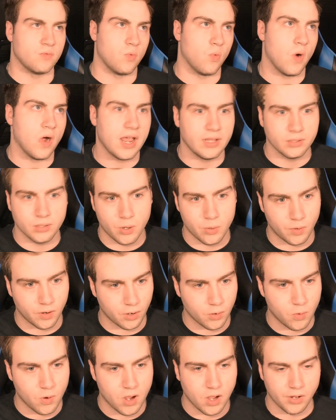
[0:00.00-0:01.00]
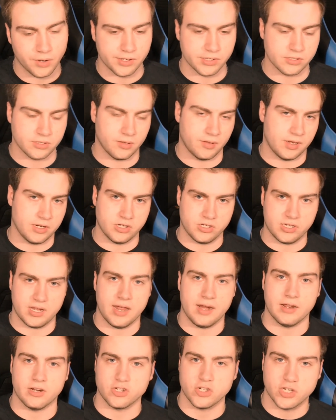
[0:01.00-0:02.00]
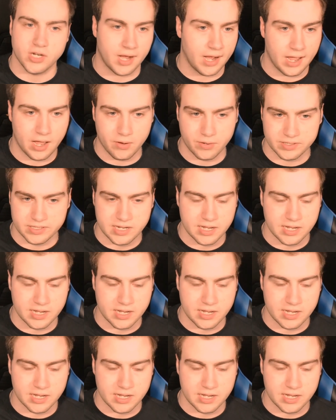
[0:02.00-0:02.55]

it's way lower quality, so they just kind of shit